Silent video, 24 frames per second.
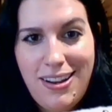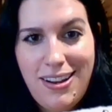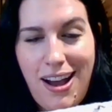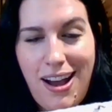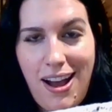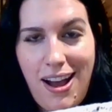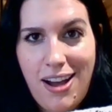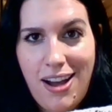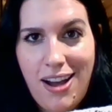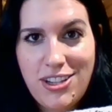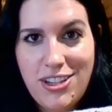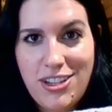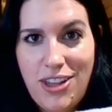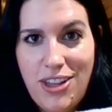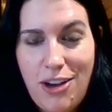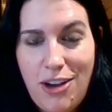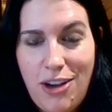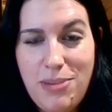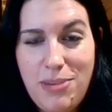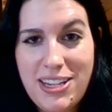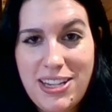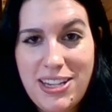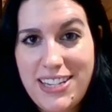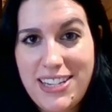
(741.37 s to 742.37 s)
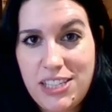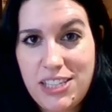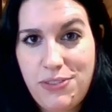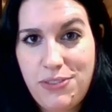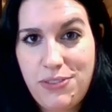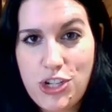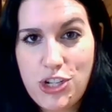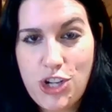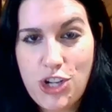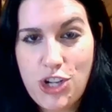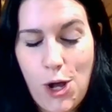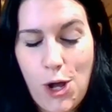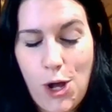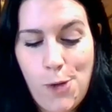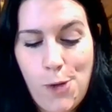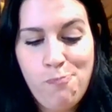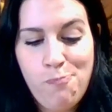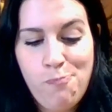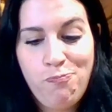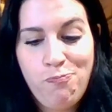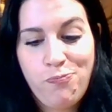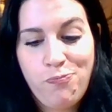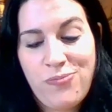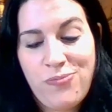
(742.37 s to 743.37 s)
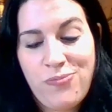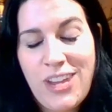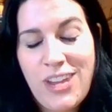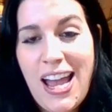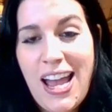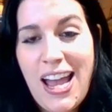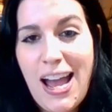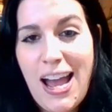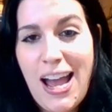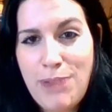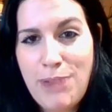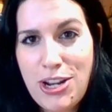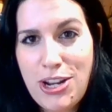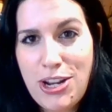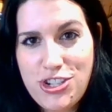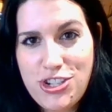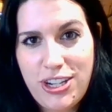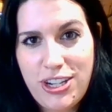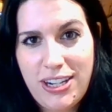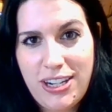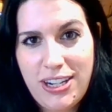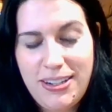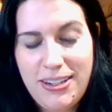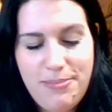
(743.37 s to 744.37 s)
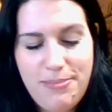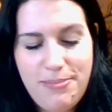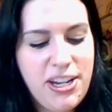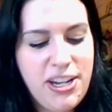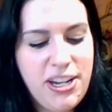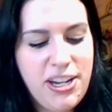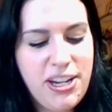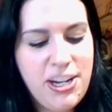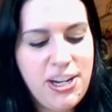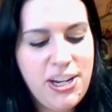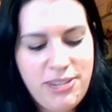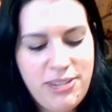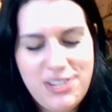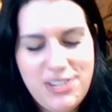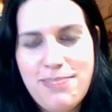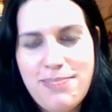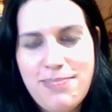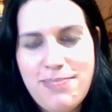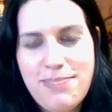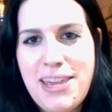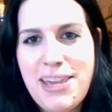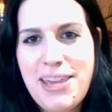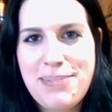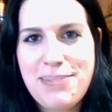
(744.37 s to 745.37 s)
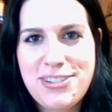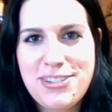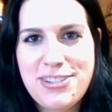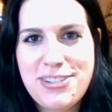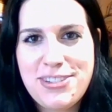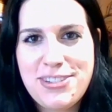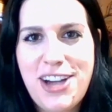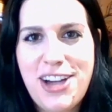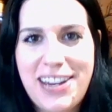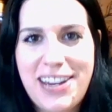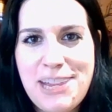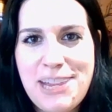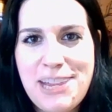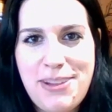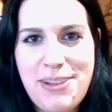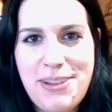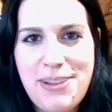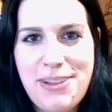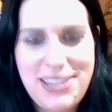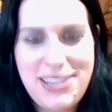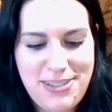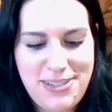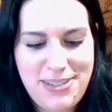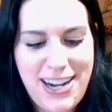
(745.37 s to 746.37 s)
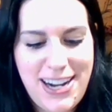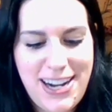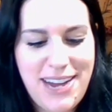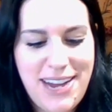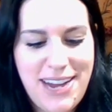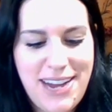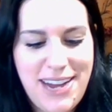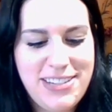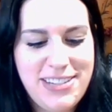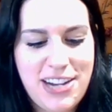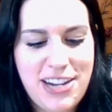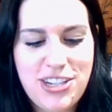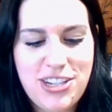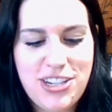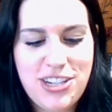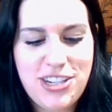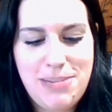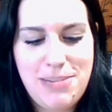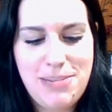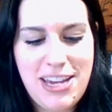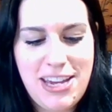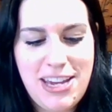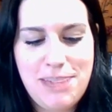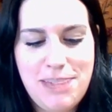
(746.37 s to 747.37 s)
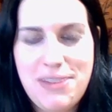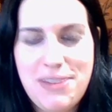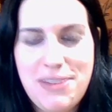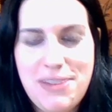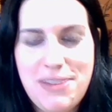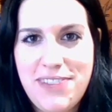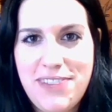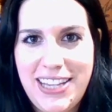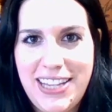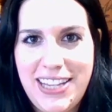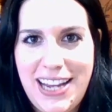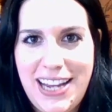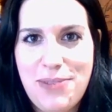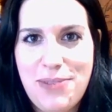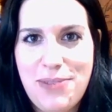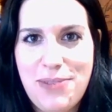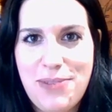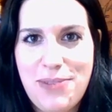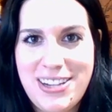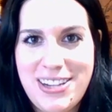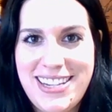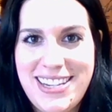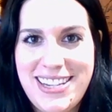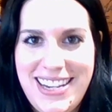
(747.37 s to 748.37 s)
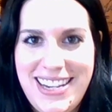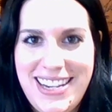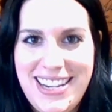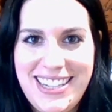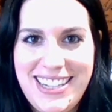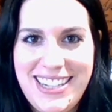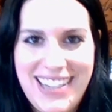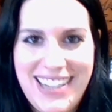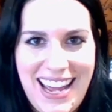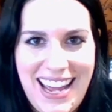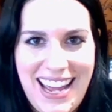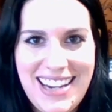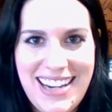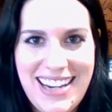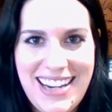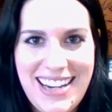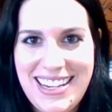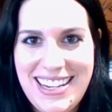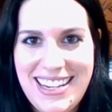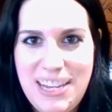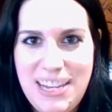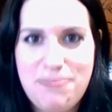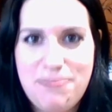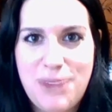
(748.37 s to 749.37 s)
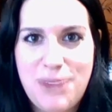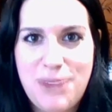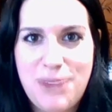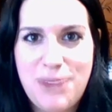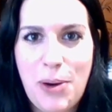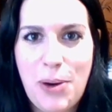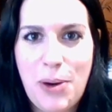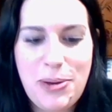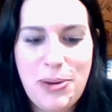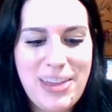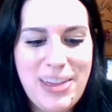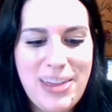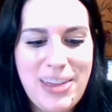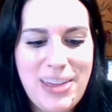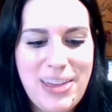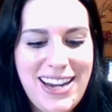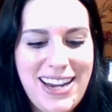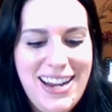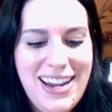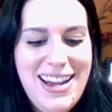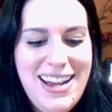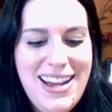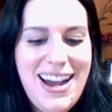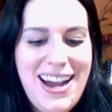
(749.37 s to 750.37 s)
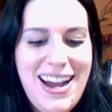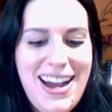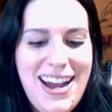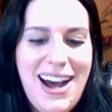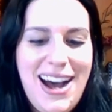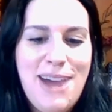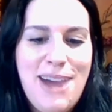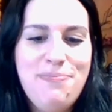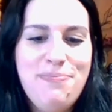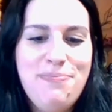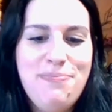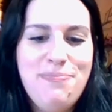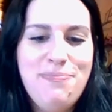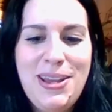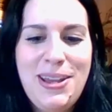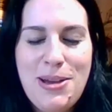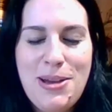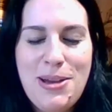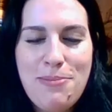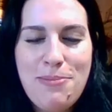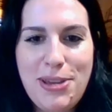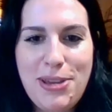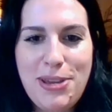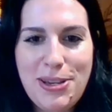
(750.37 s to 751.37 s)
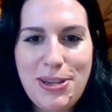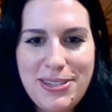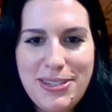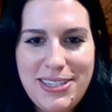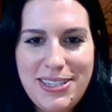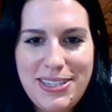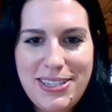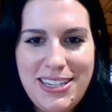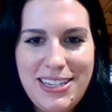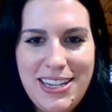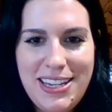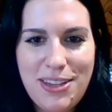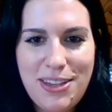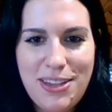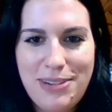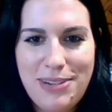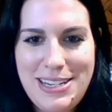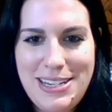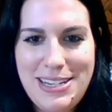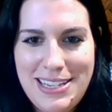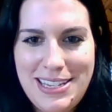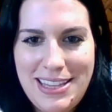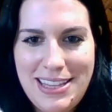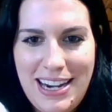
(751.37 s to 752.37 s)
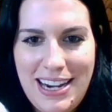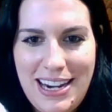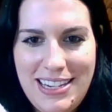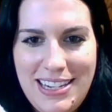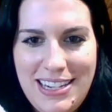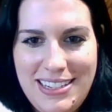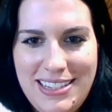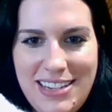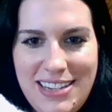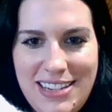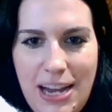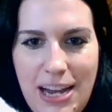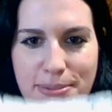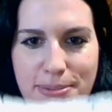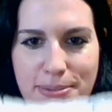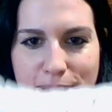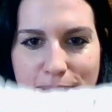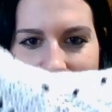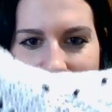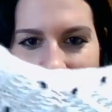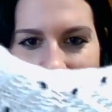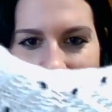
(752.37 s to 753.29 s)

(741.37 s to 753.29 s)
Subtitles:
So that would be a 6-foot shawl. I'm not sure, but you know what? Talking about this right now is actually making me feel like I want to knit it again and keep going with it. But you'll see the reason that I stopped